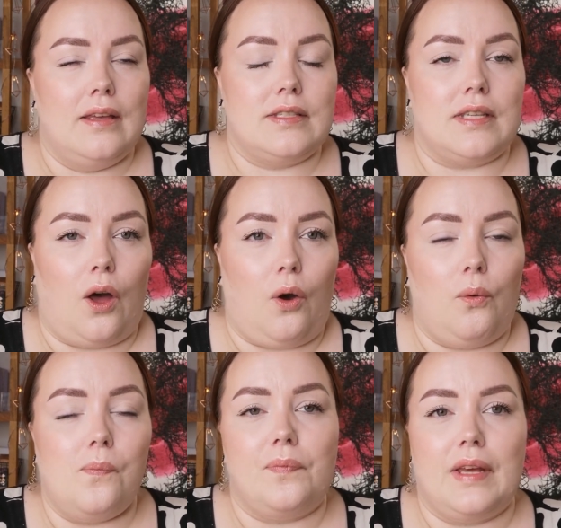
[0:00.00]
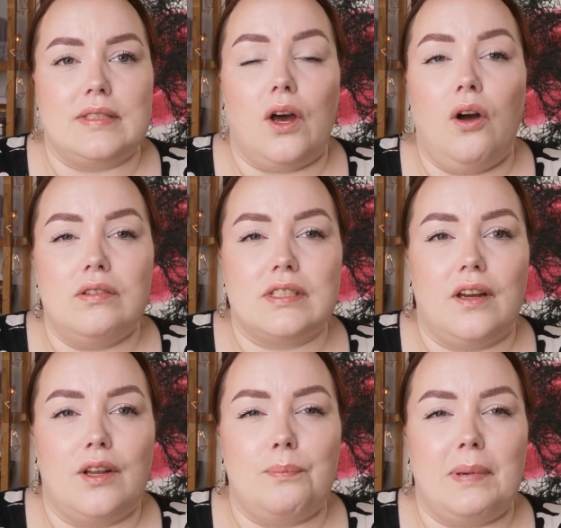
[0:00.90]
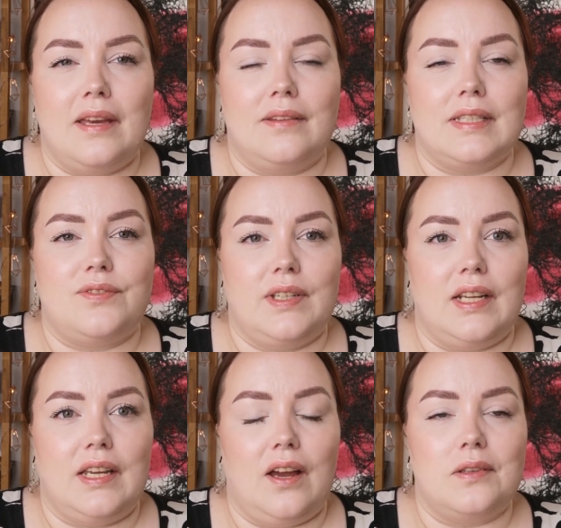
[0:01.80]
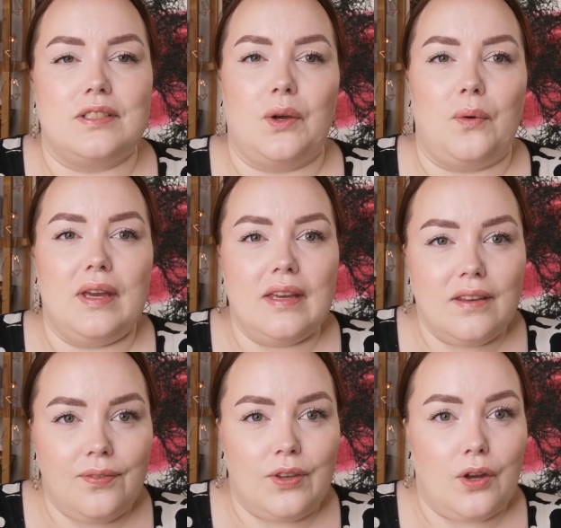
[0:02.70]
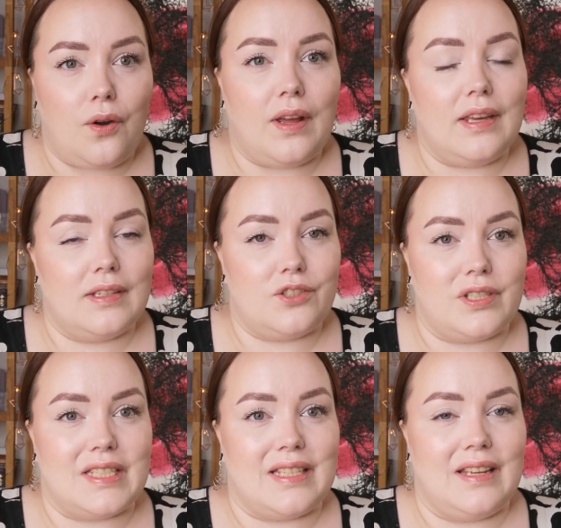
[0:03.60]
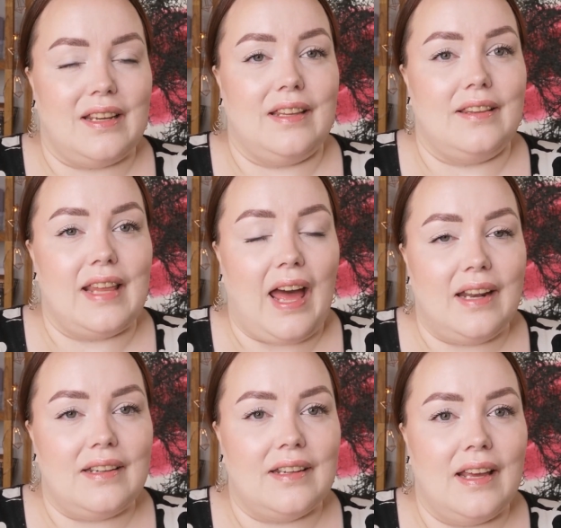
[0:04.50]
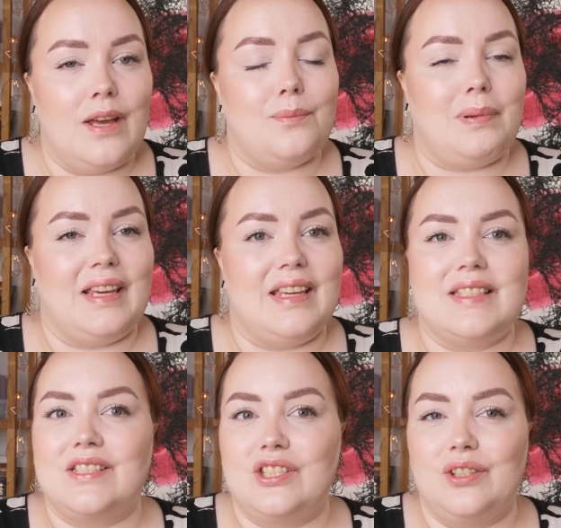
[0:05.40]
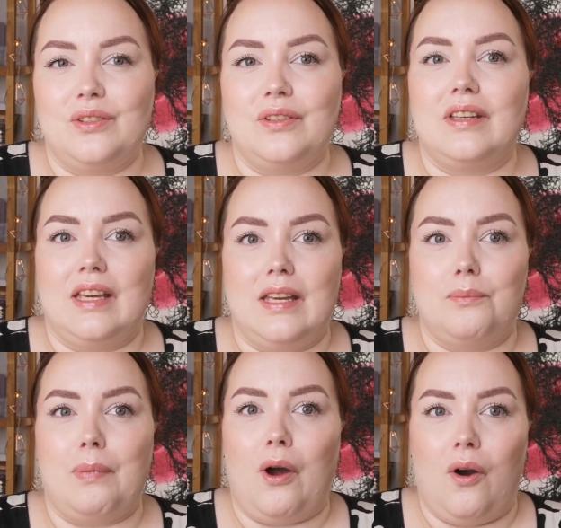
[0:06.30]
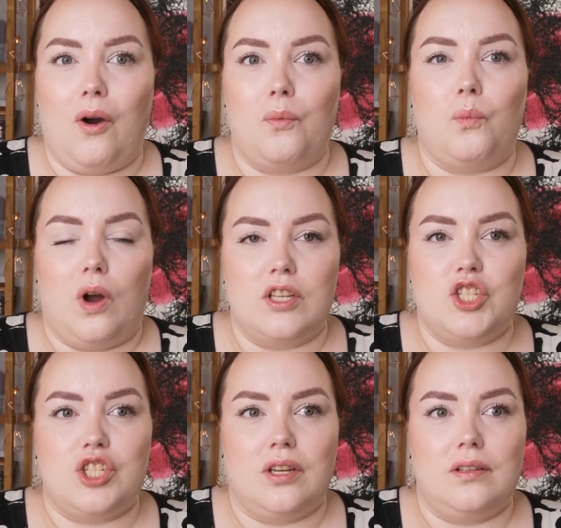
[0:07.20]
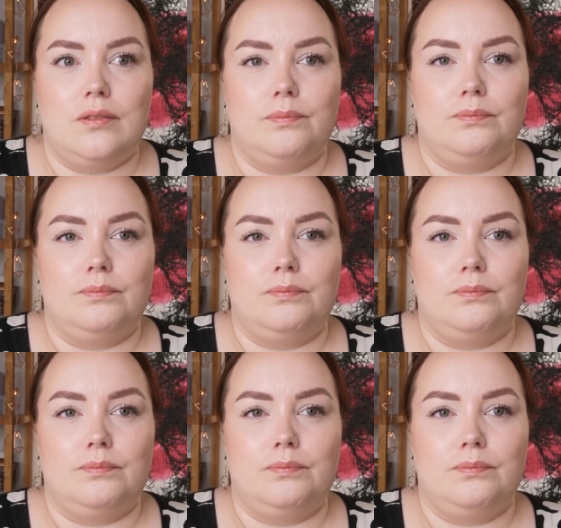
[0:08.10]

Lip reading: So that's all gonna be in this video. So if you're interested in that, please do keep on watching.